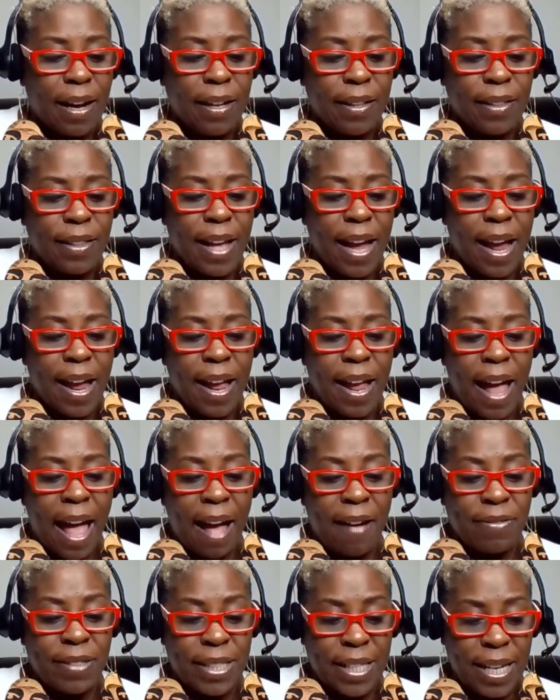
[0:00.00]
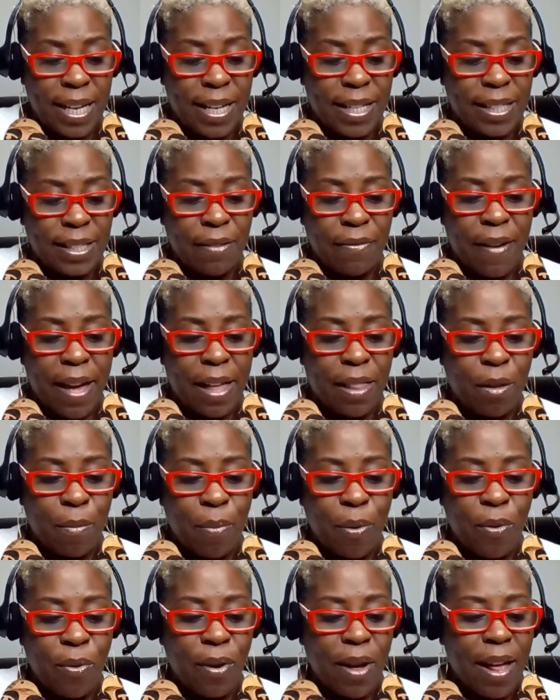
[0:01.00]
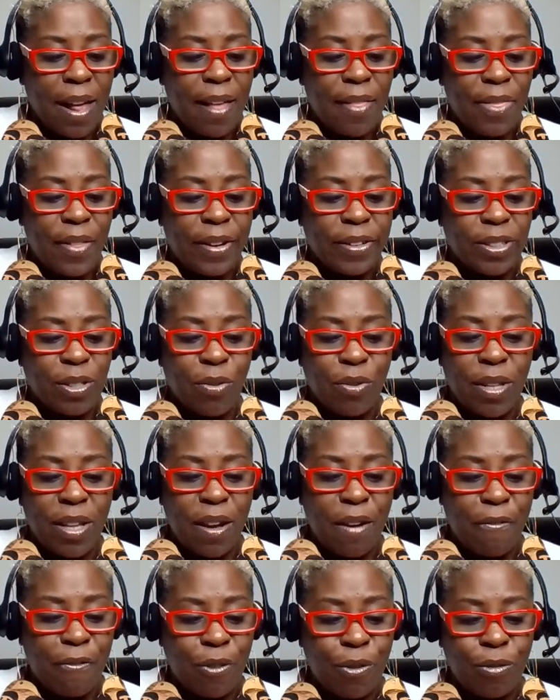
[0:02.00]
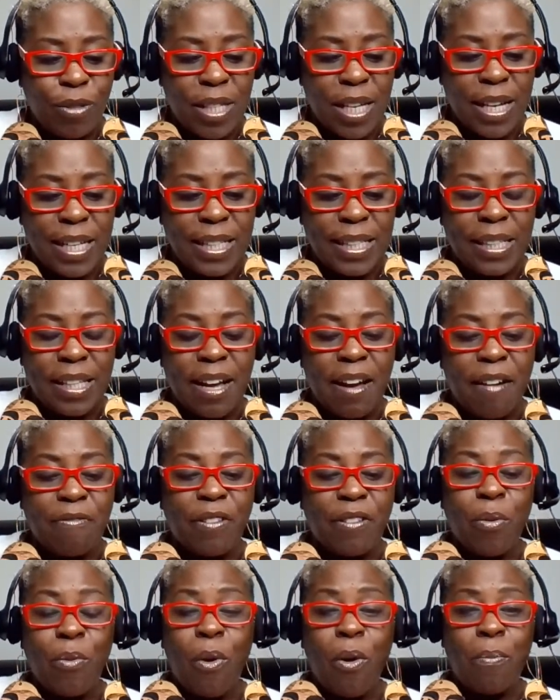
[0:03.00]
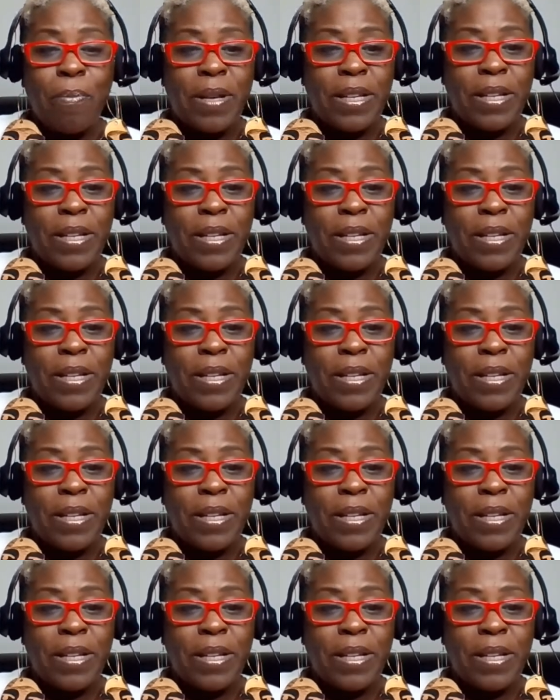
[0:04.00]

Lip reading: they have tickets available. There's only a few tickets left. There won't